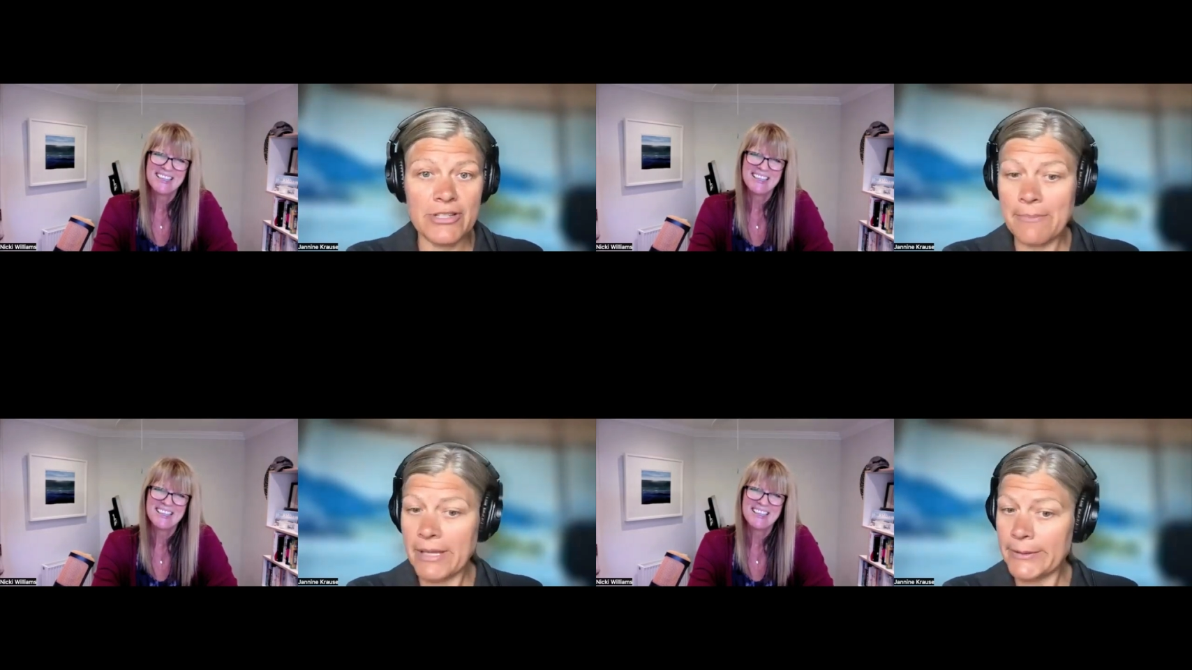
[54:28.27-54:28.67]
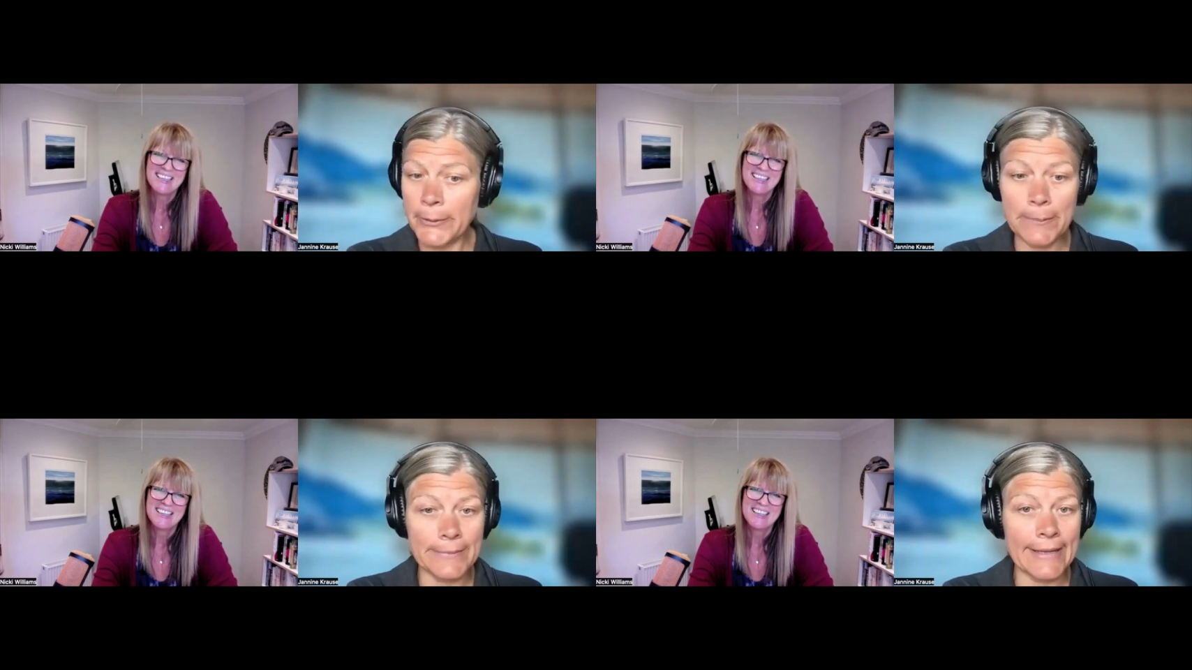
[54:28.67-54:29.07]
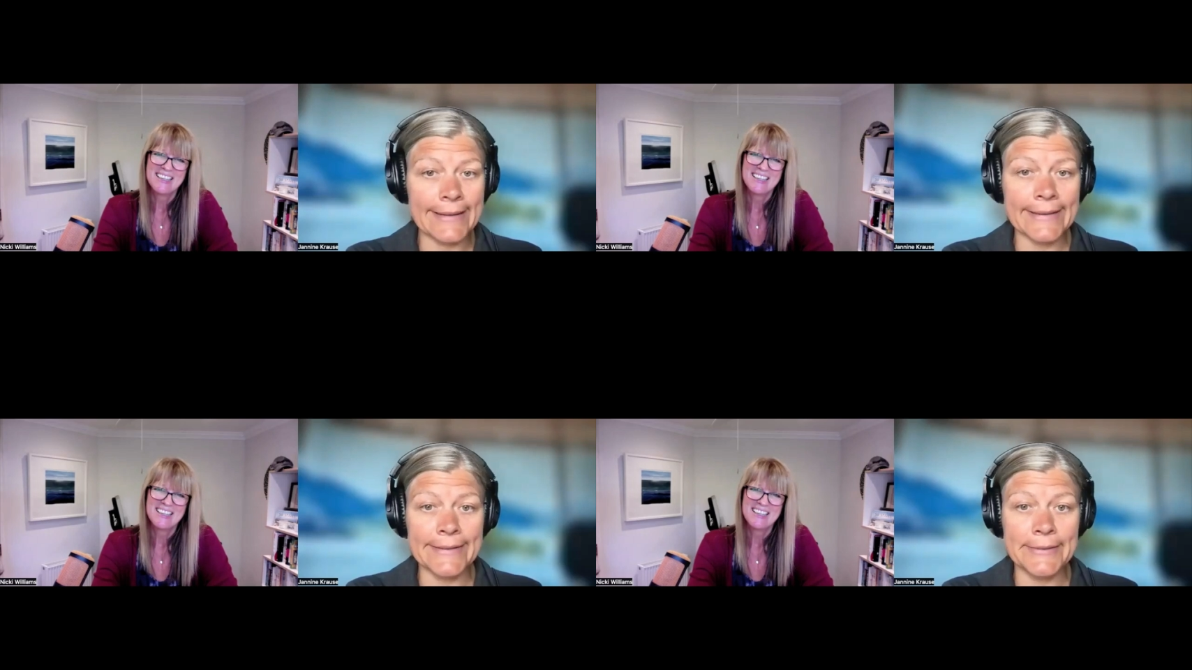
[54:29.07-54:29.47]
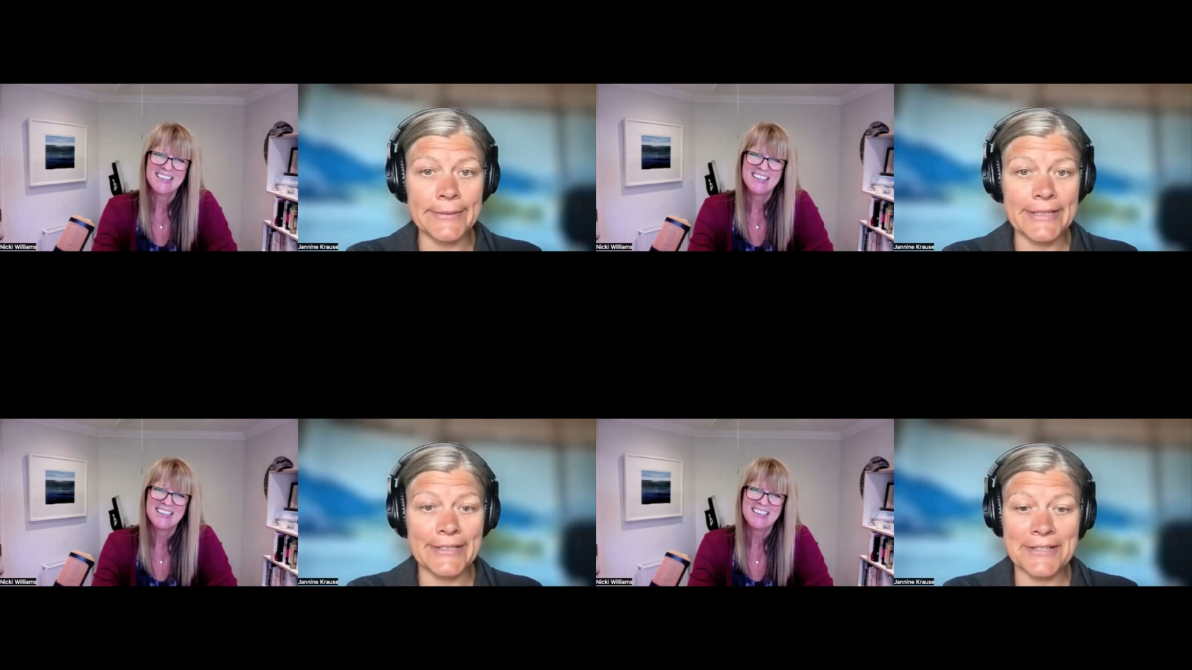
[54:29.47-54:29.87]
Speaker 1: which I'm like, nope, not going to
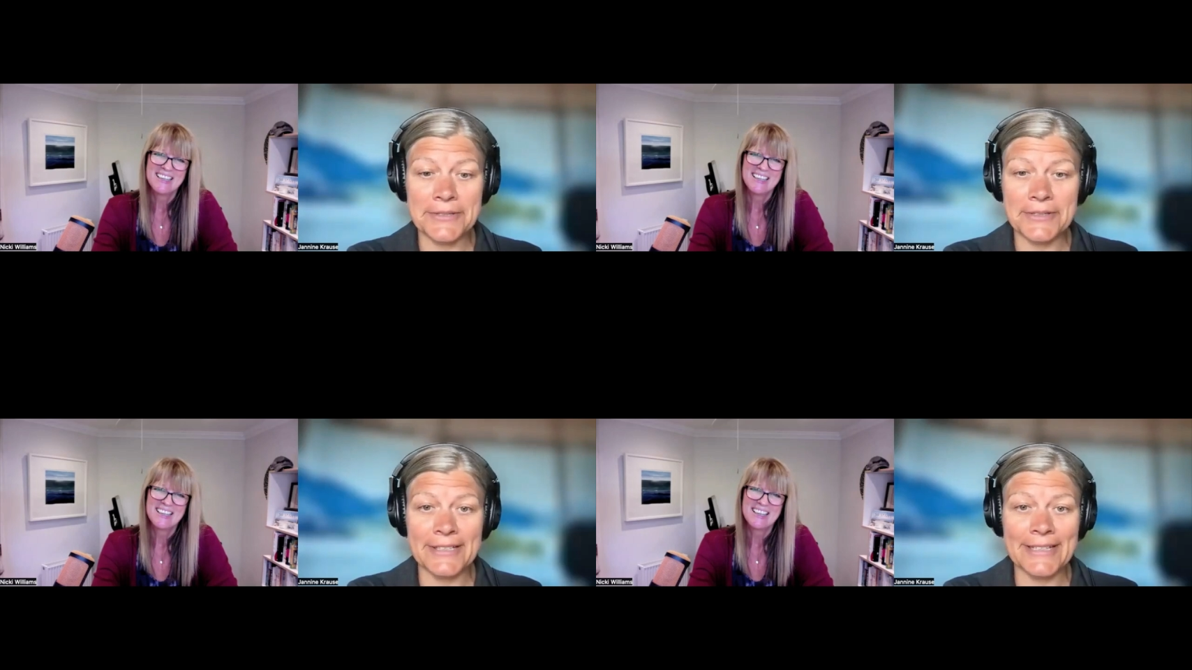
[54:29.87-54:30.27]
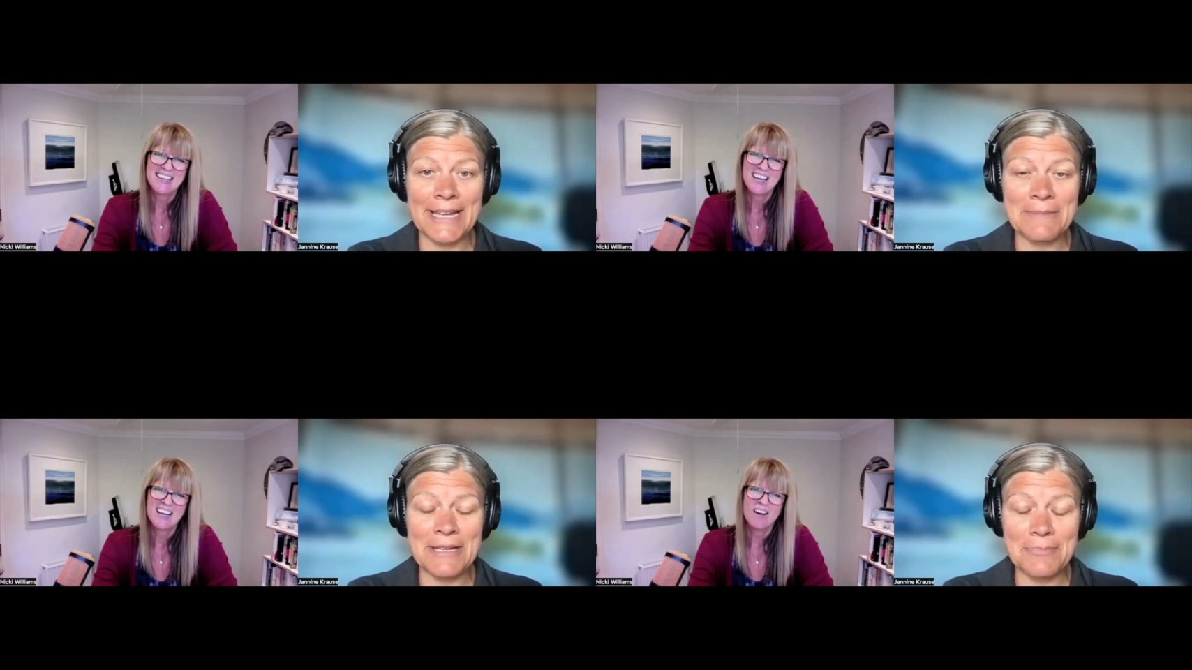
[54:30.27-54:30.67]
do it. You guys aren't going to get me.